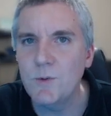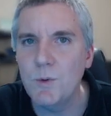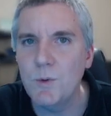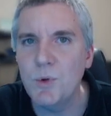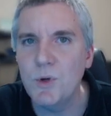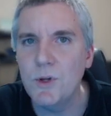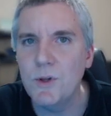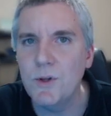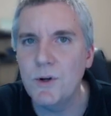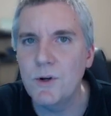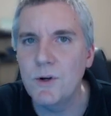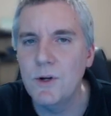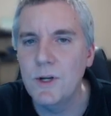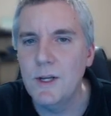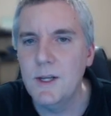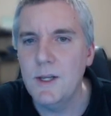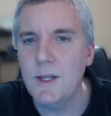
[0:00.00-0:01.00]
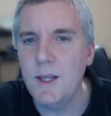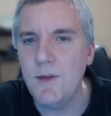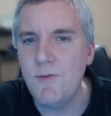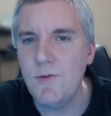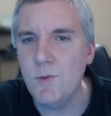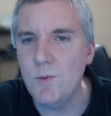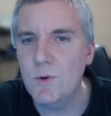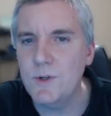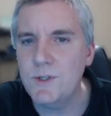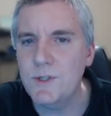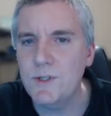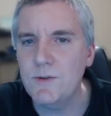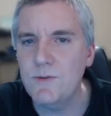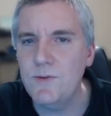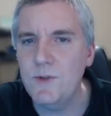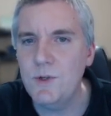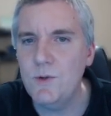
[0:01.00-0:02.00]
we put in there. If you want
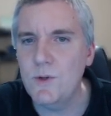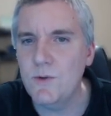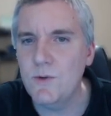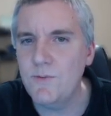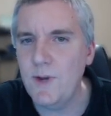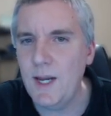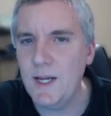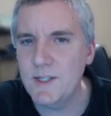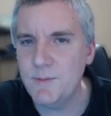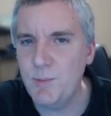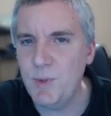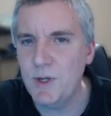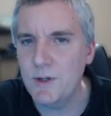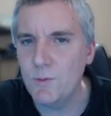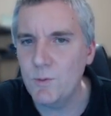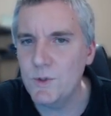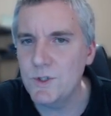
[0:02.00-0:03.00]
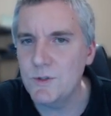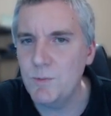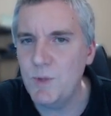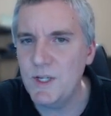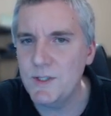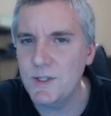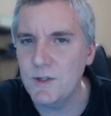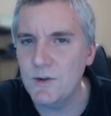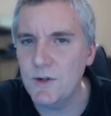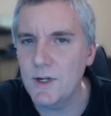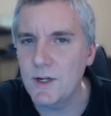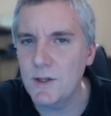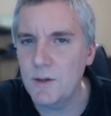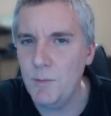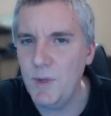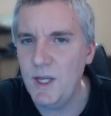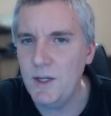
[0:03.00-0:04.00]
to view the fast pick, which is basically like
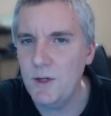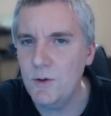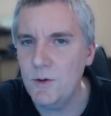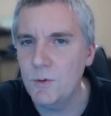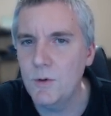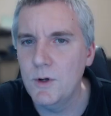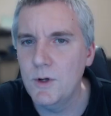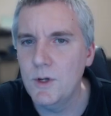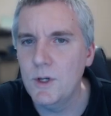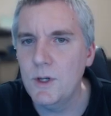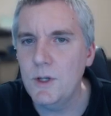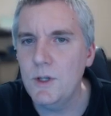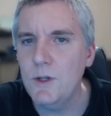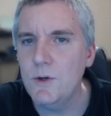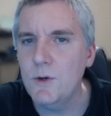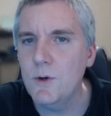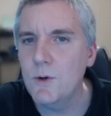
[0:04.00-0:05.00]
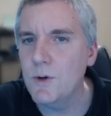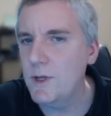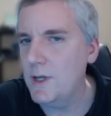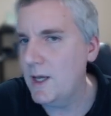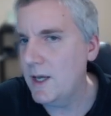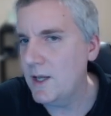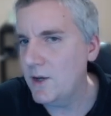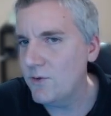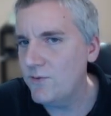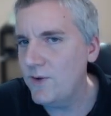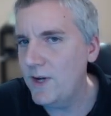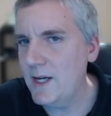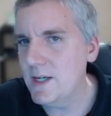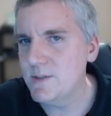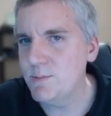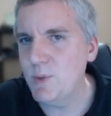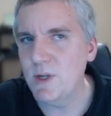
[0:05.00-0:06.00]
the menu, you go to edit
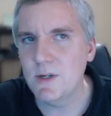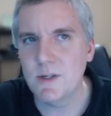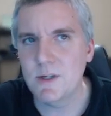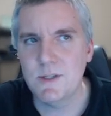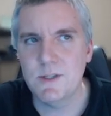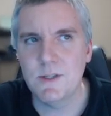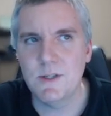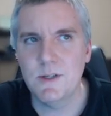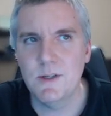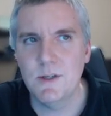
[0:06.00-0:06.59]
fast picks,